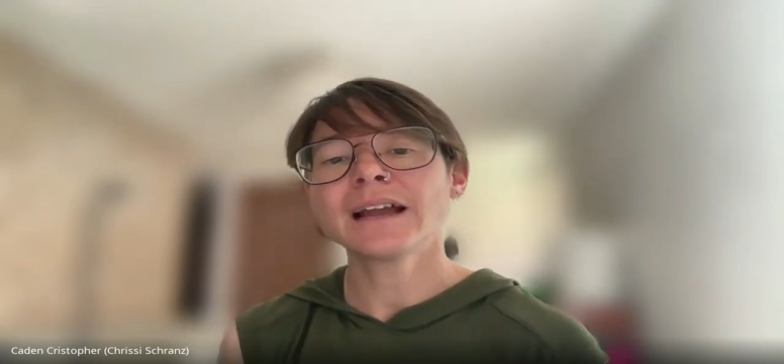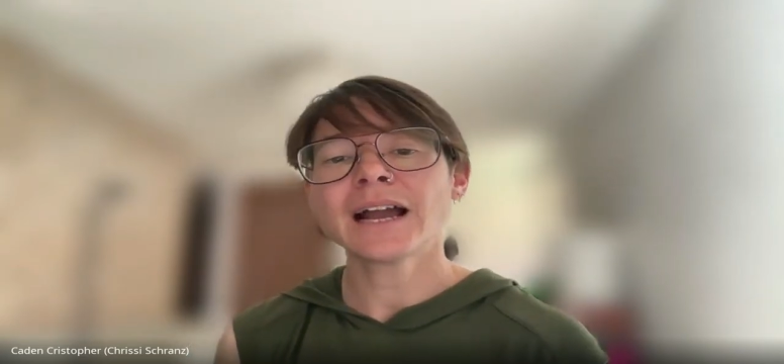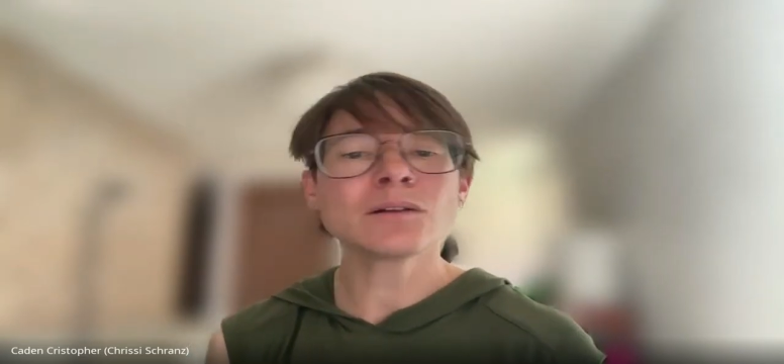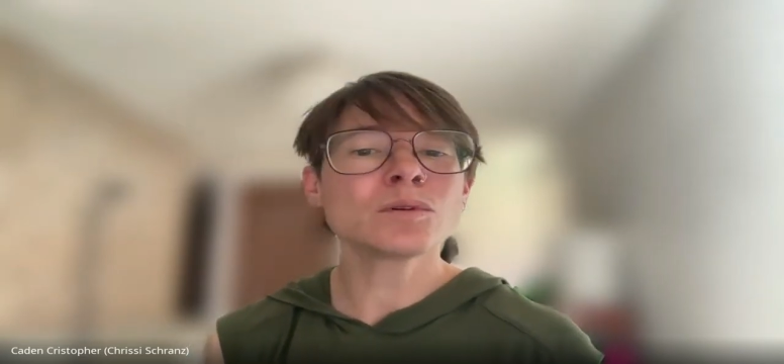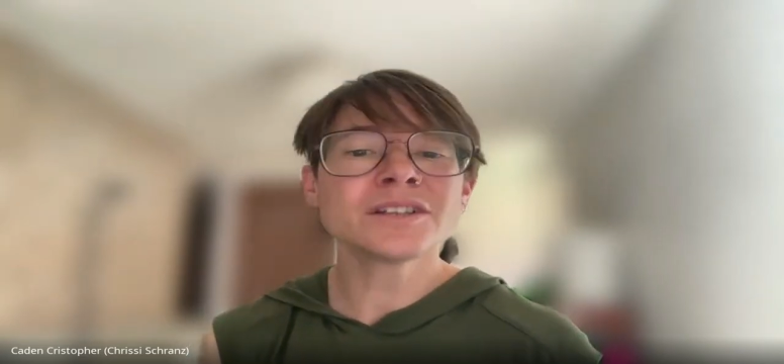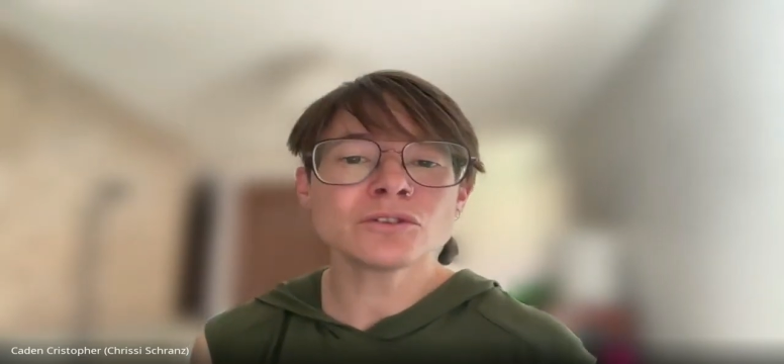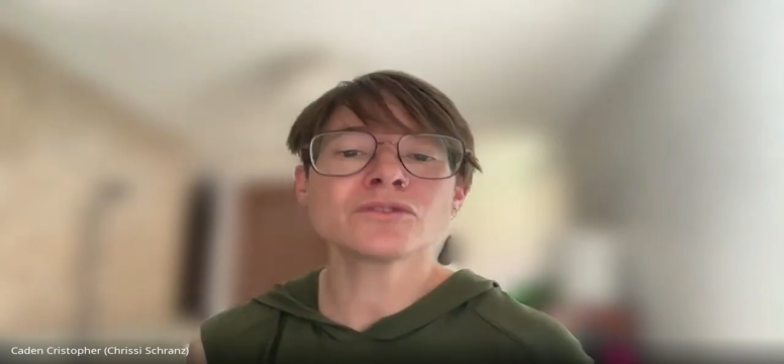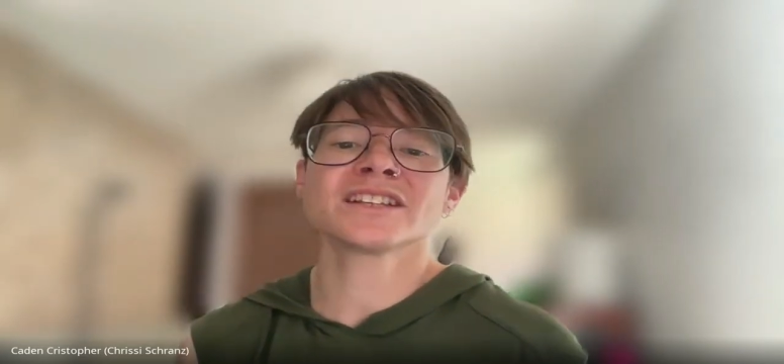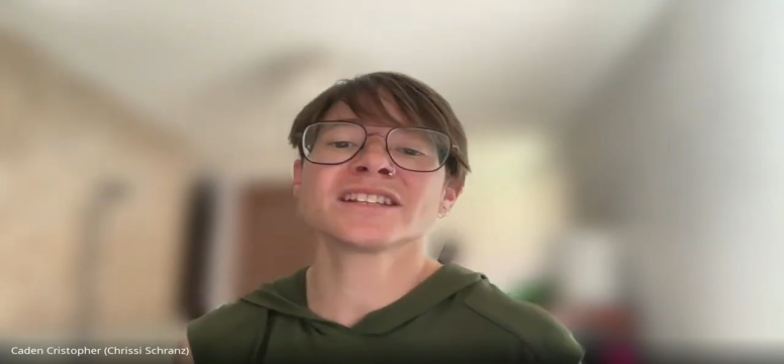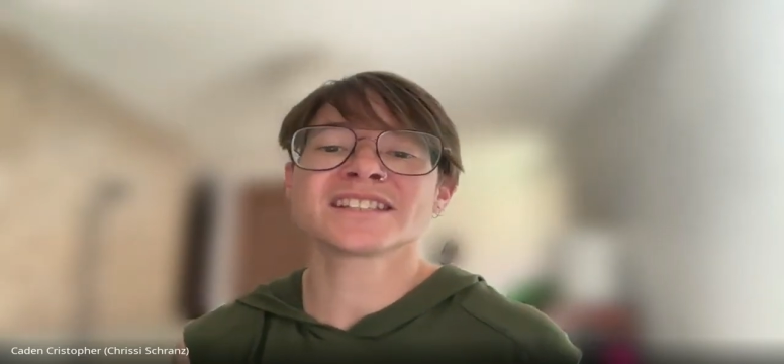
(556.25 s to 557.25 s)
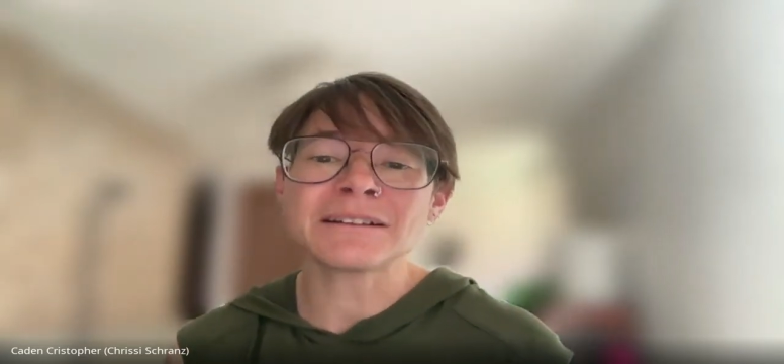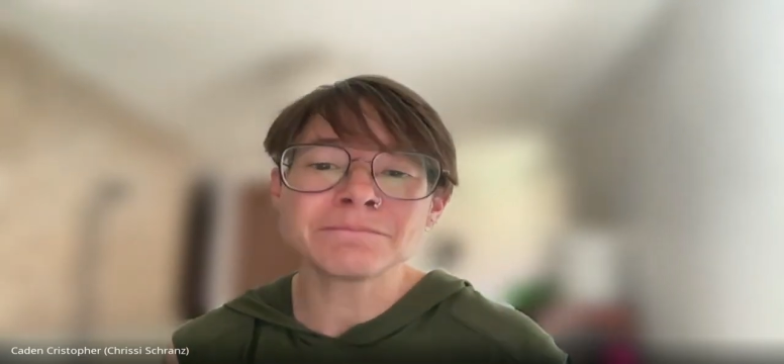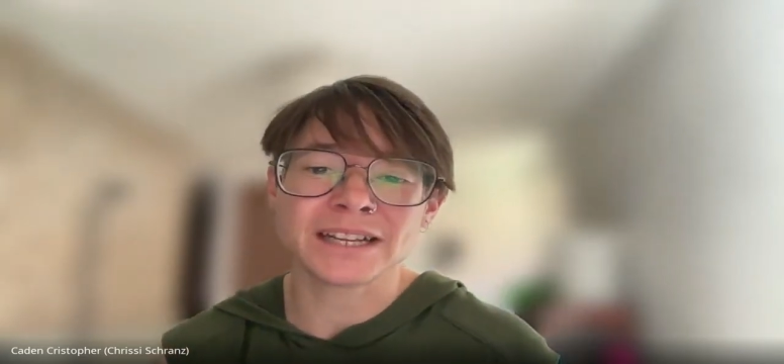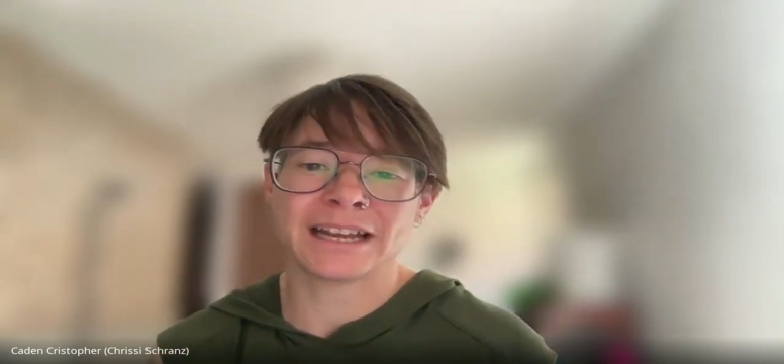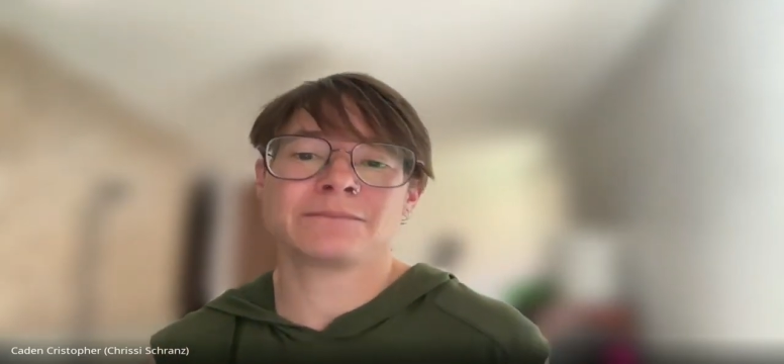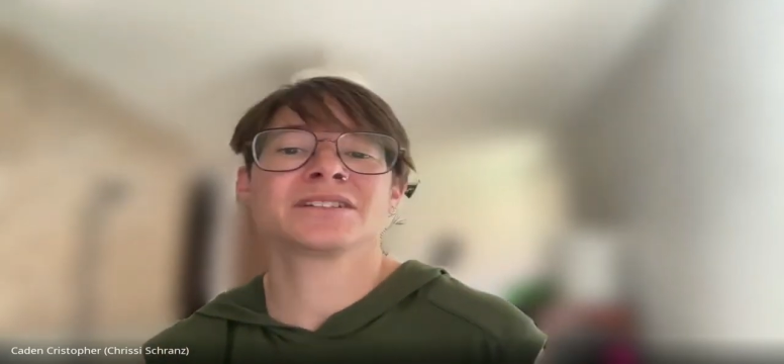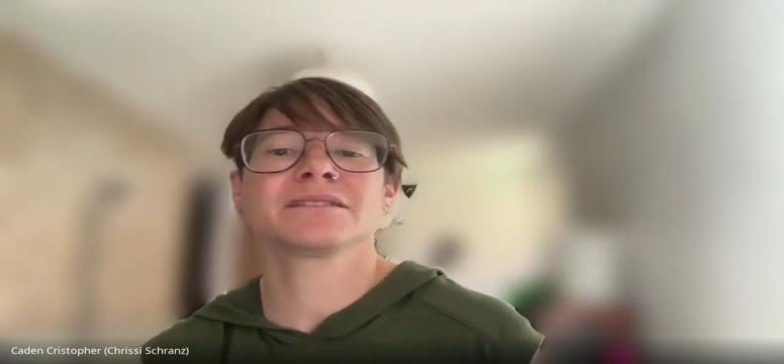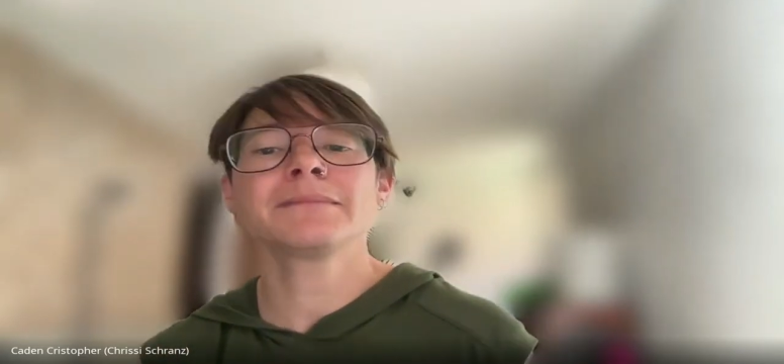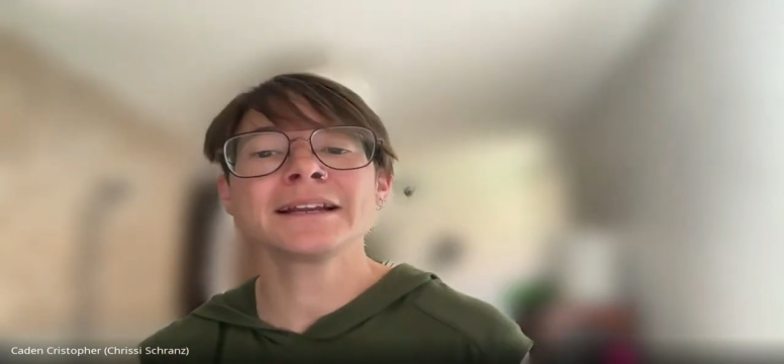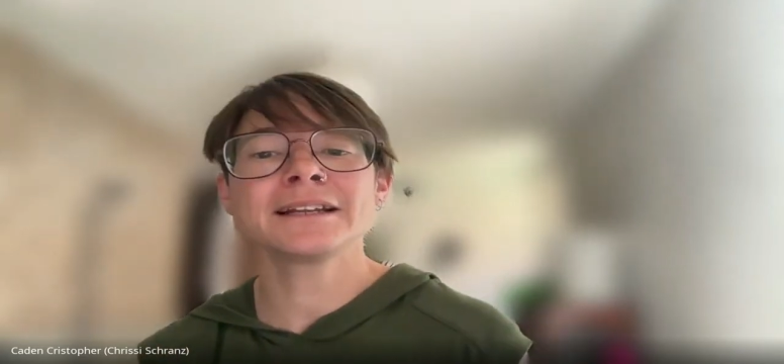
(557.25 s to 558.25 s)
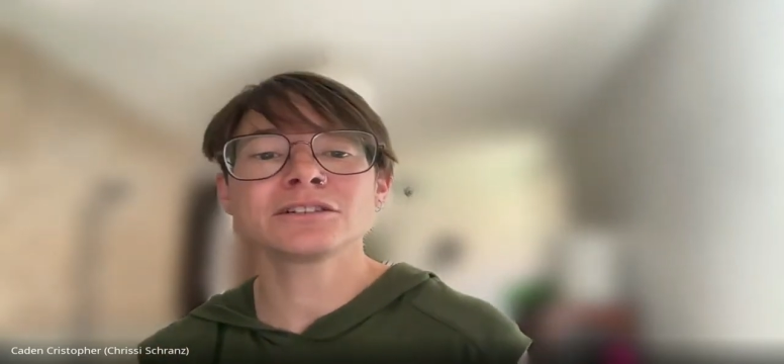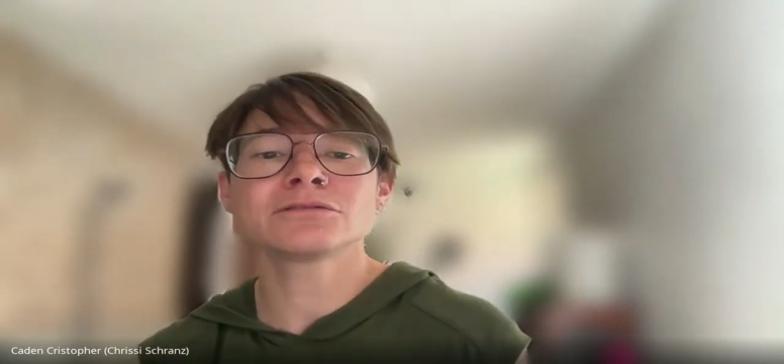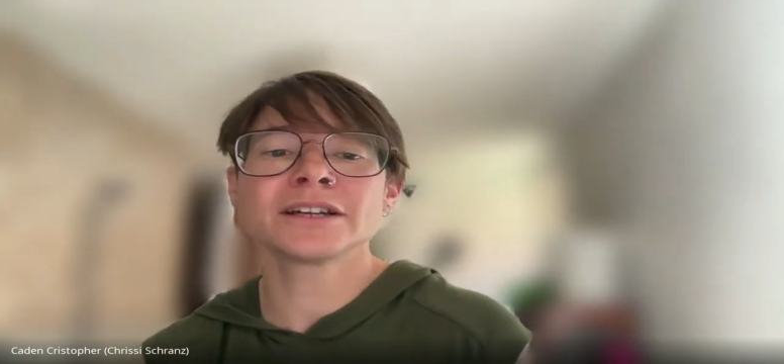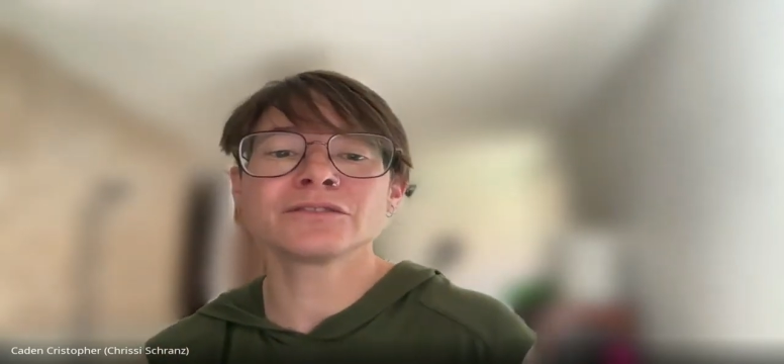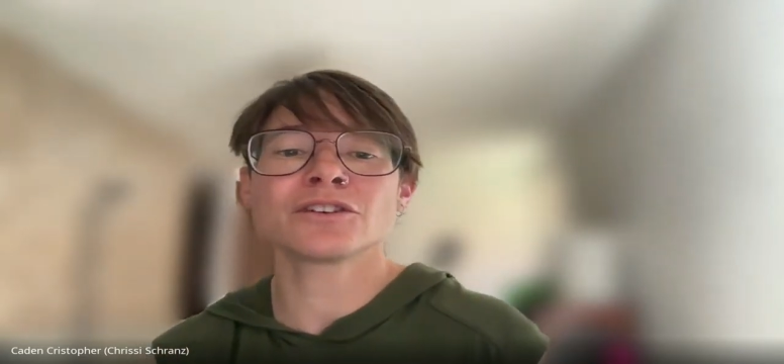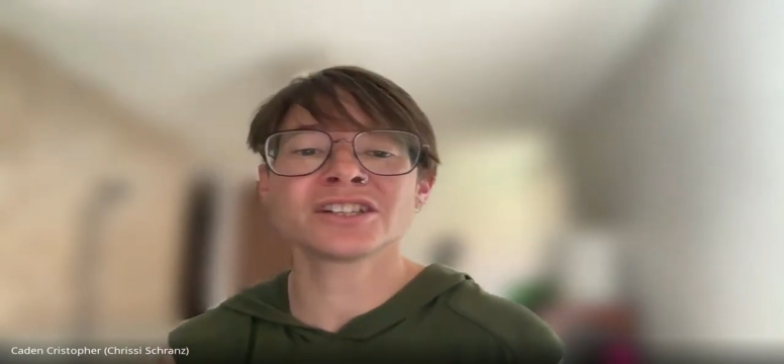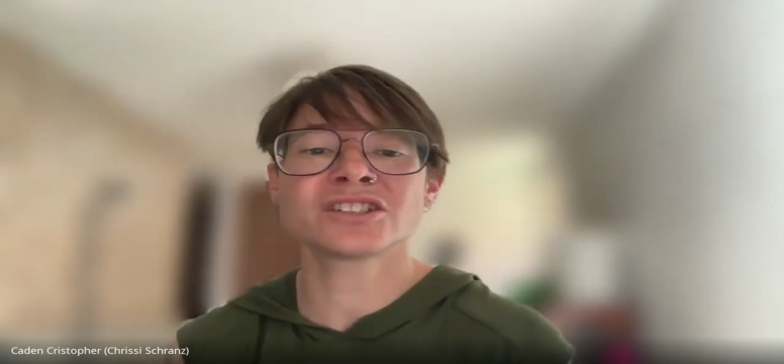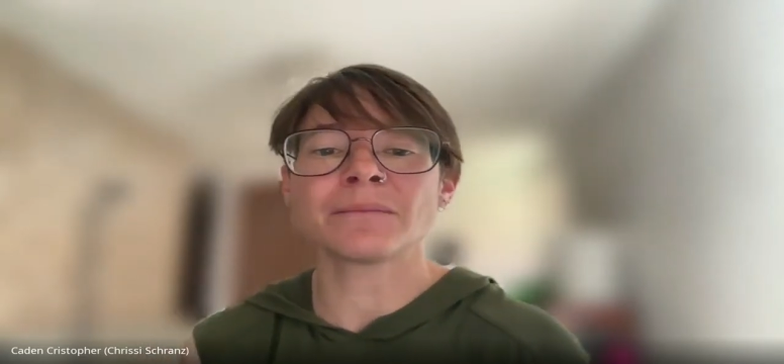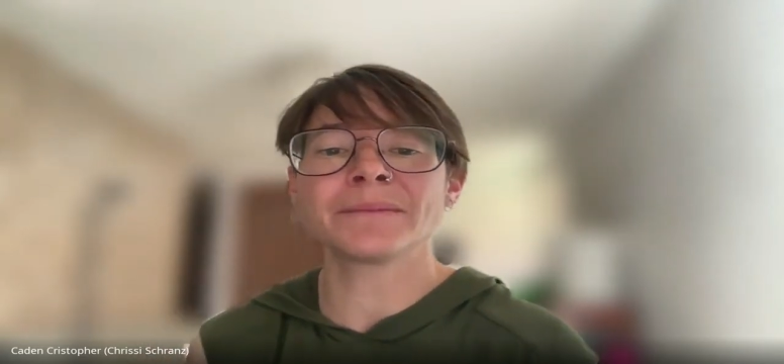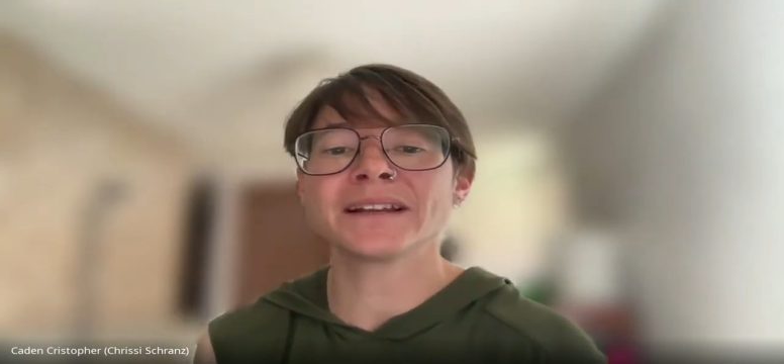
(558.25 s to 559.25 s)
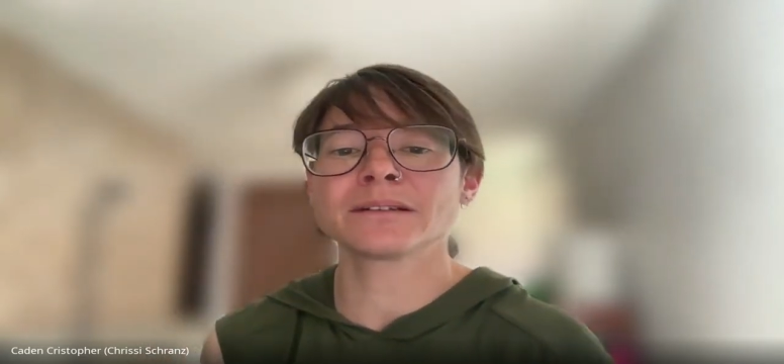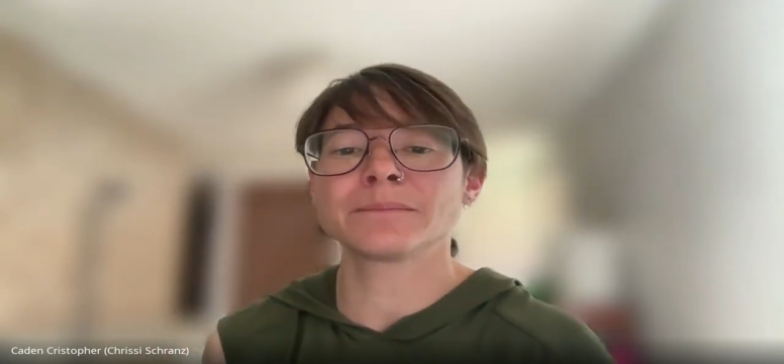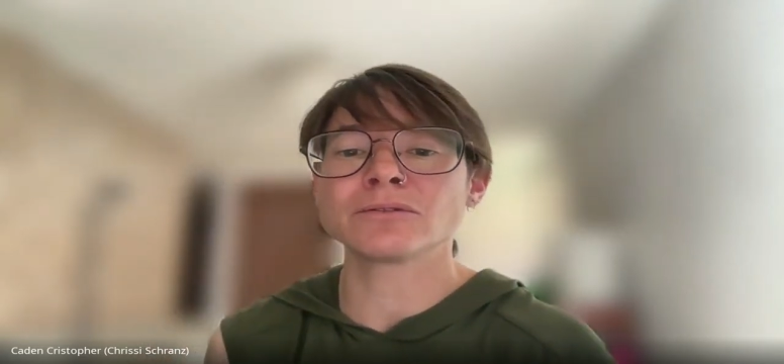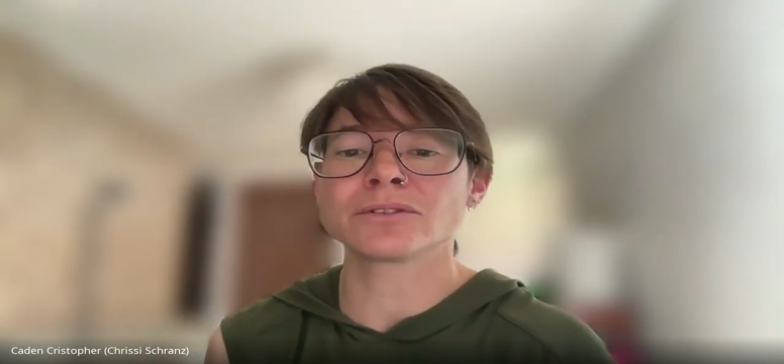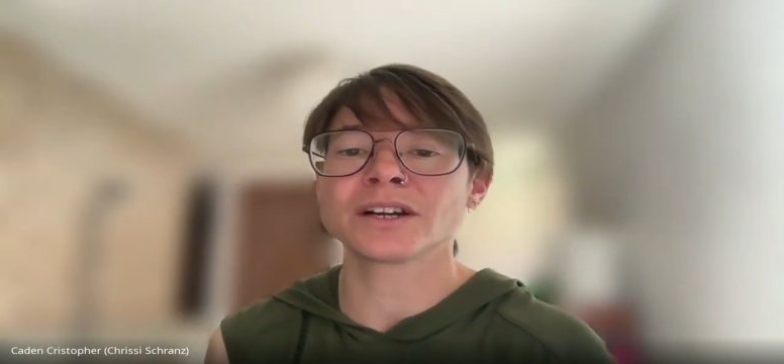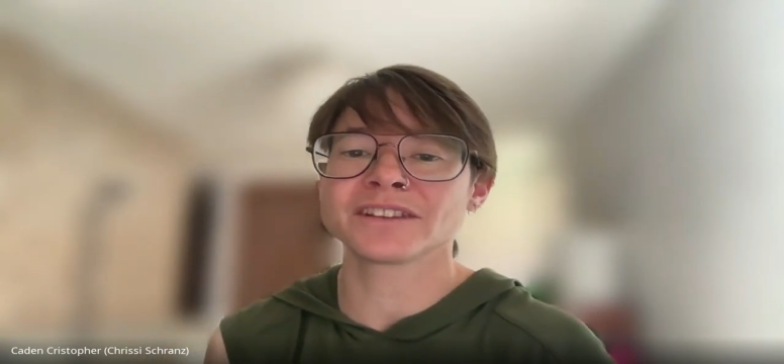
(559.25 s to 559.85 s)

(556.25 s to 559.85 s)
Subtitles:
I will use this sometimes, mainly to reinforce stopping at the boundary of